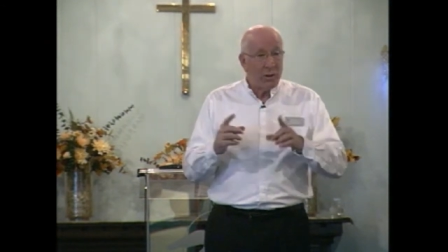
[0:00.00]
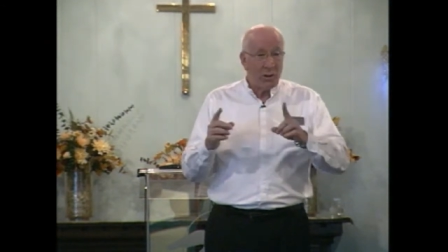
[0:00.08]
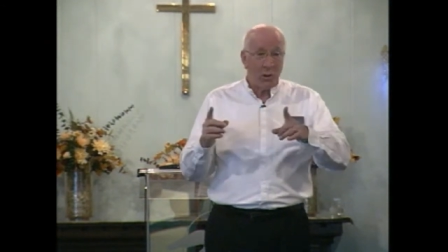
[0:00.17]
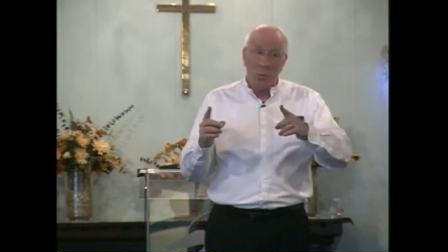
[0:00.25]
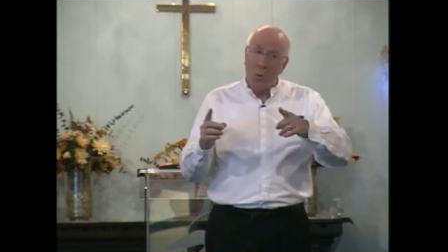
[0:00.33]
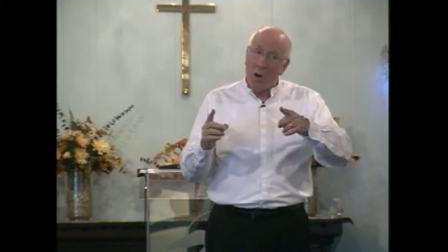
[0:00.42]

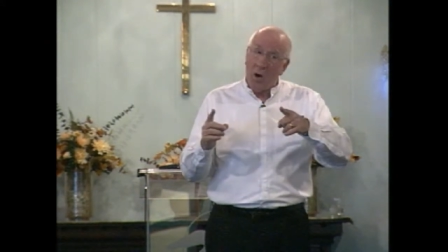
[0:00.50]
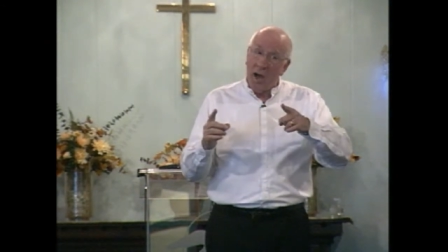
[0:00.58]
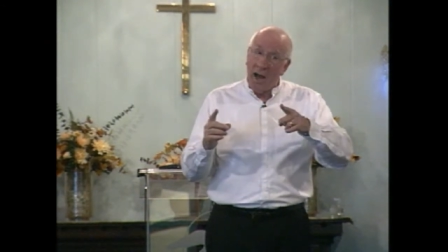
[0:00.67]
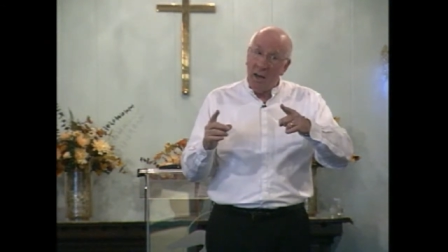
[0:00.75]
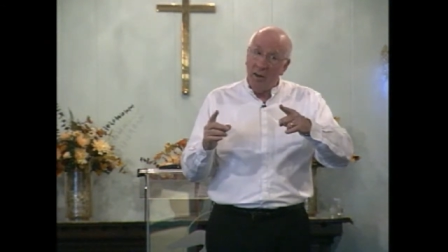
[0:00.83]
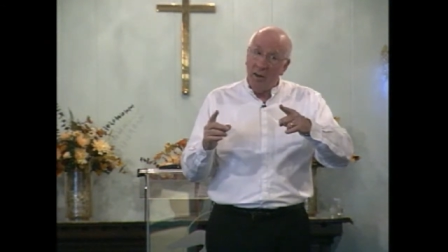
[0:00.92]
which is
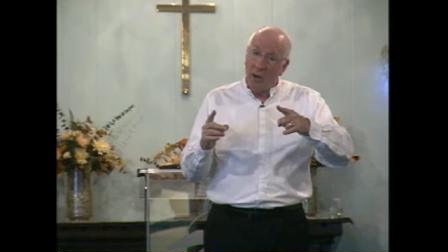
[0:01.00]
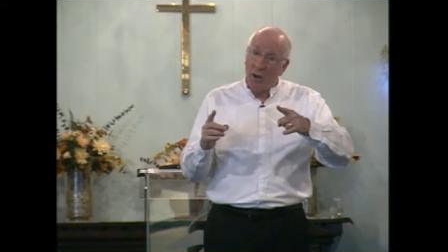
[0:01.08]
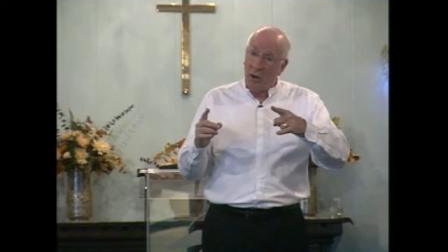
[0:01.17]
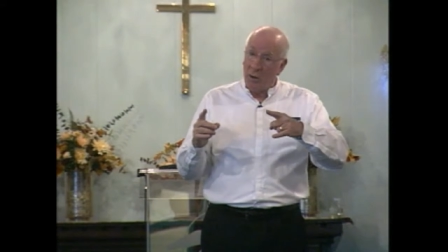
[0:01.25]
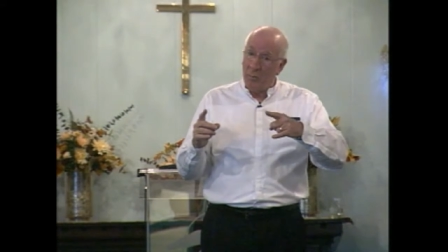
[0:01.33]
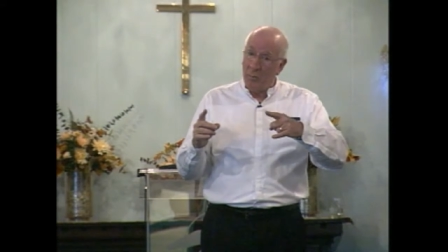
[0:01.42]
why our
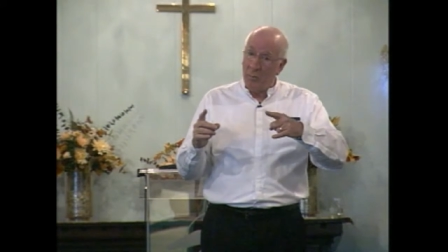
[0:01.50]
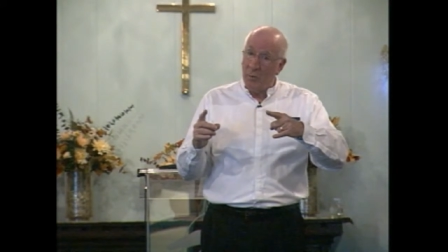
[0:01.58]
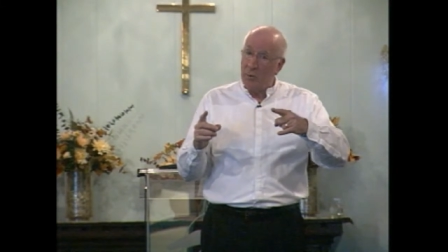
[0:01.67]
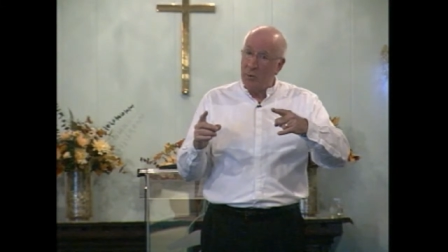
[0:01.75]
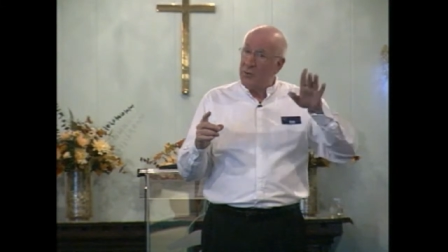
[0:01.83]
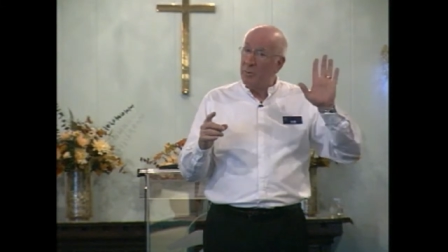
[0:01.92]
brother
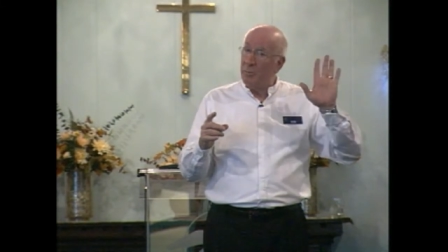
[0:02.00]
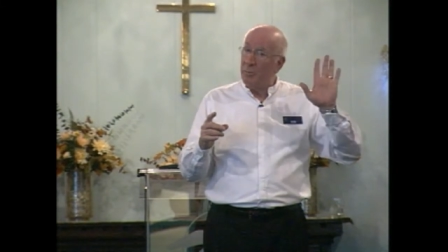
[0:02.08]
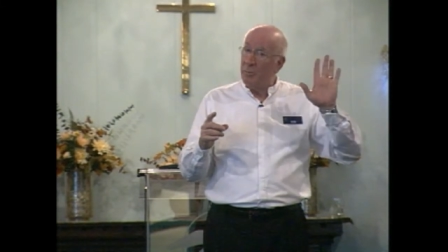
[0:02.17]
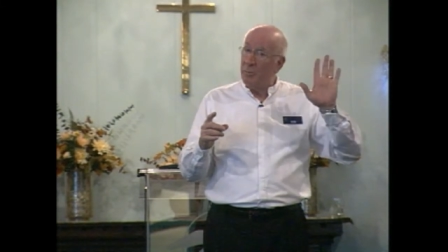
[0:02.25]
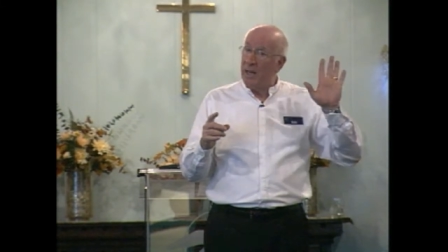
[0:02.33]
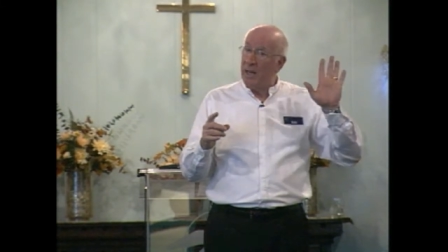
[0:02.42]
Moses didn't
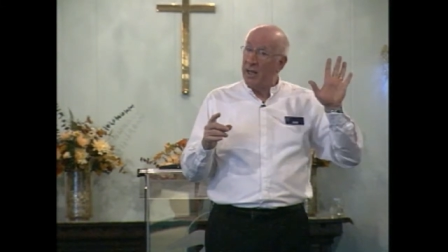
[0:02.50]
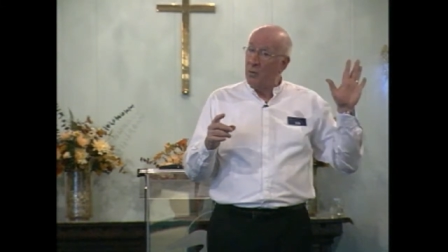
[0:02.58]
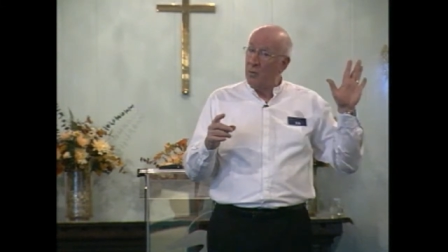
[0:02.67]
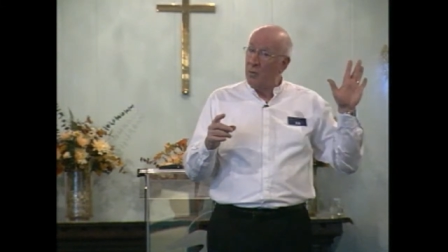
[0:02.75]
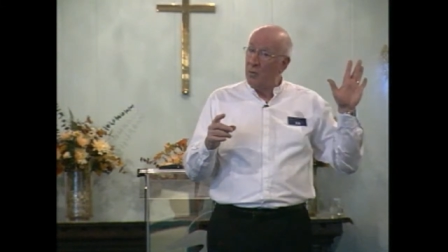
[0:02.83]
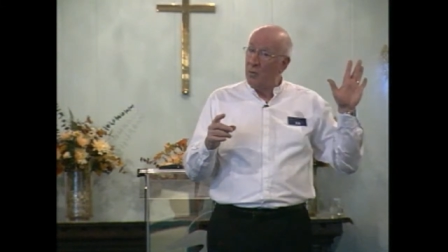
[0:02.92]
make it
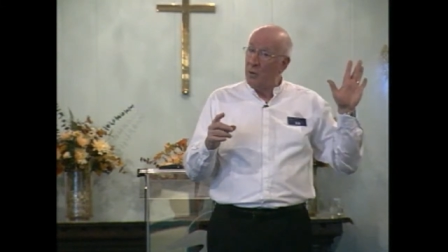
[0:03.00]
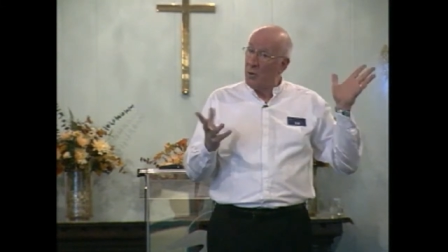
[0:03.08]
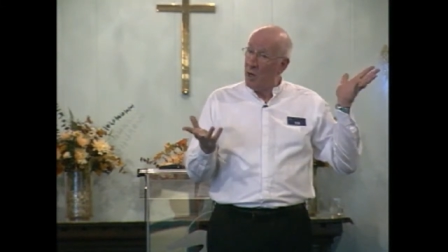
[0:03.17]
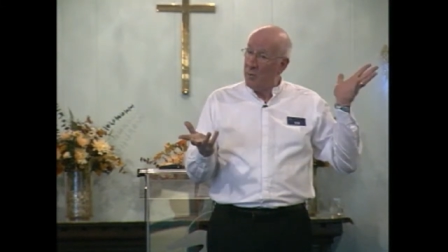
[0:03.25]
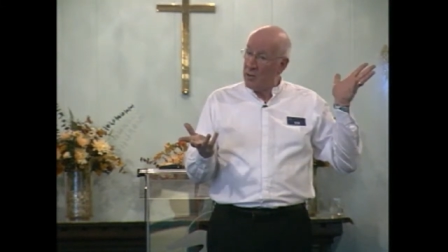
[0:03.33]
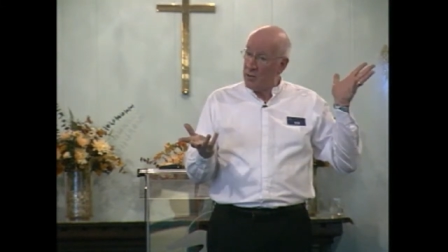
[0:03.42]
into the
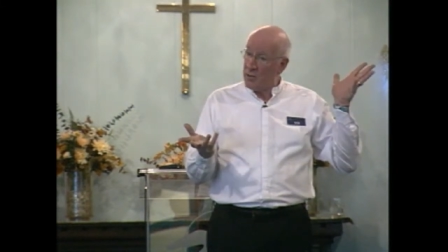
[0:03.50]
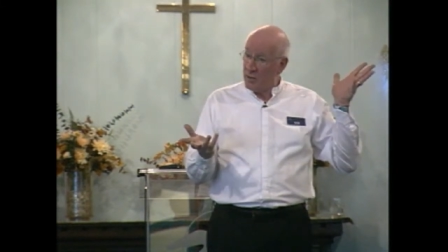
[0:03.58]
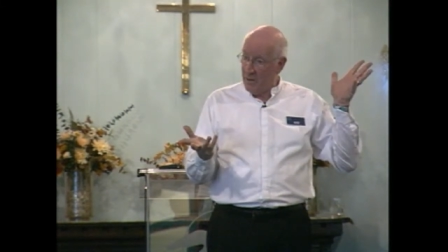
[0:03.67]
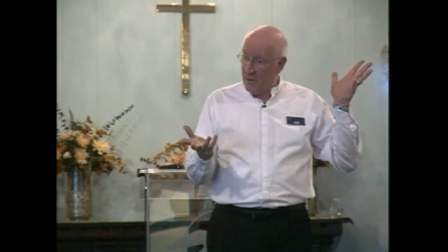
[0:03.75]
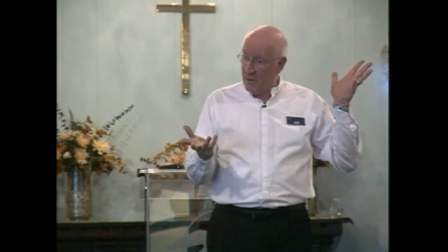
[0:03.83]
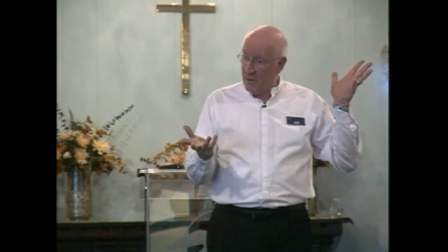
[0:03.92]
promised
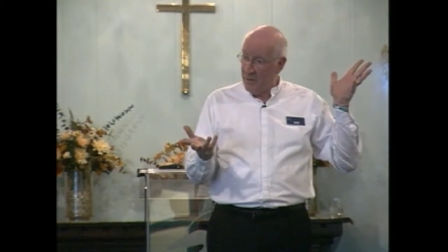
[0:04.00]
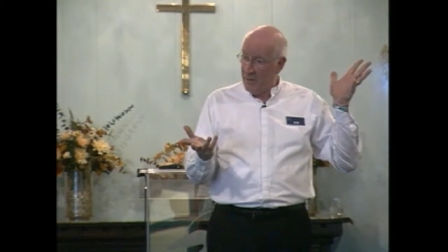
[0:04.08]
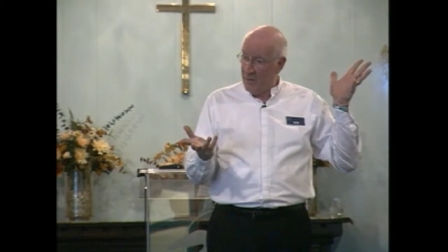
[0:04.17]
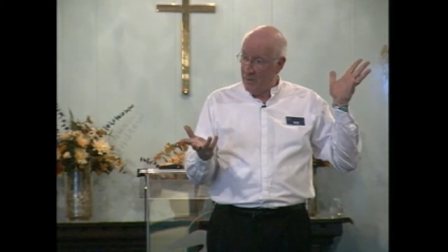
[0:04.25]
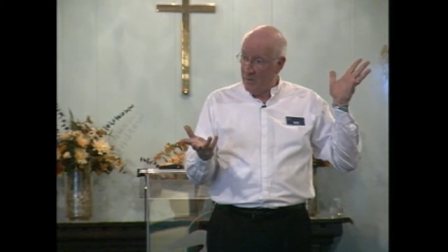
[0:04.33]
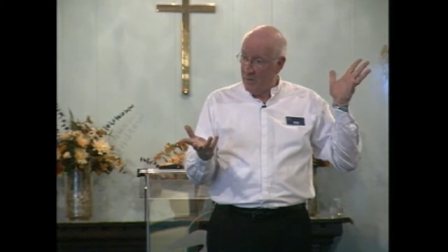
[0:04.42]
land.
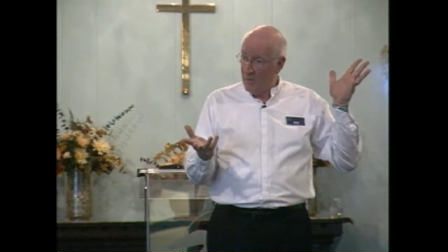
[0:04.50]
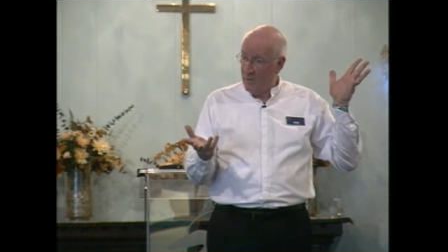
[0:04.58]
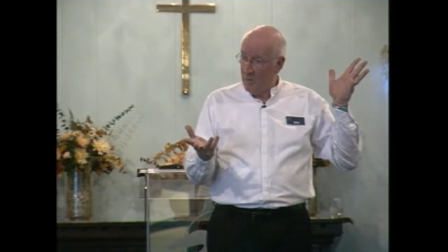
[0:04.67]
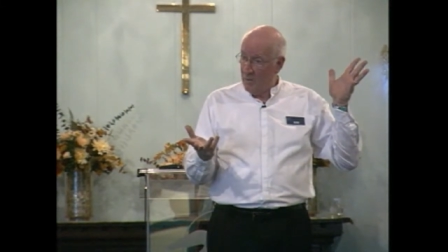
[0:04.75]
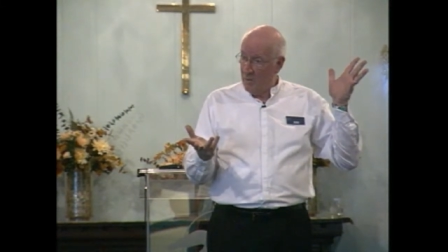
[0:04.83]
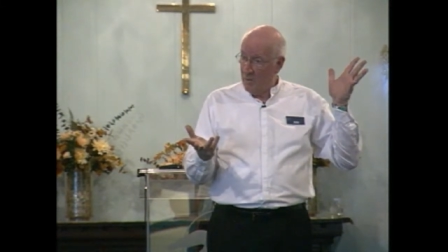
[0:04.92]

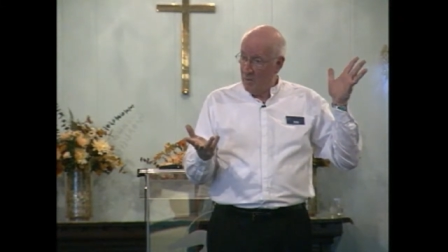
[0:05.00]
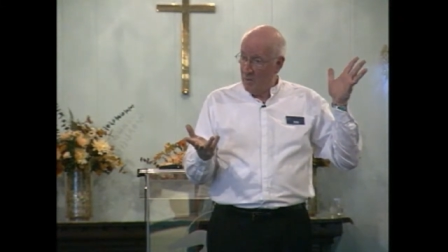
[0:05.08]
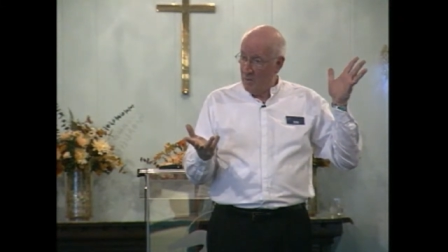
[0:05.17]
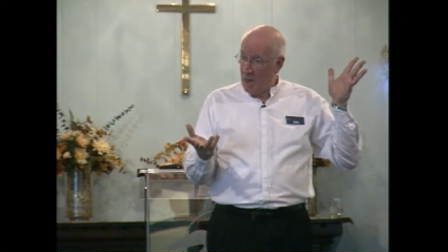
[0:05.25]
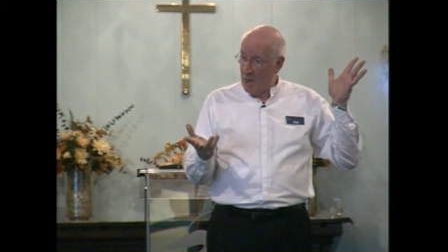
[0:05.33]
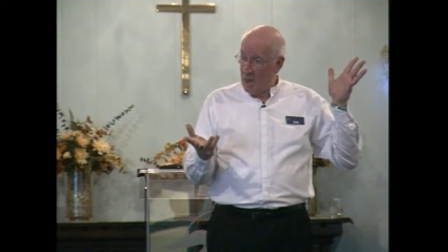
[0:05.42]

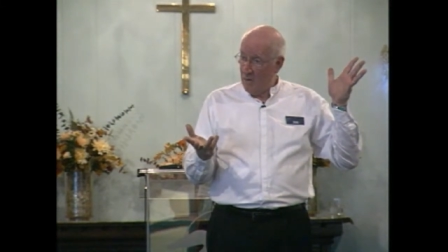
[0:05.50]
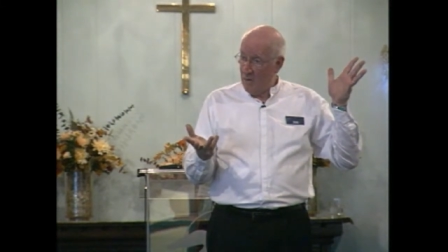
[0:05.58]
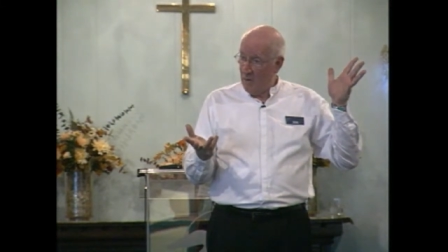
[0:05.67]
Okay?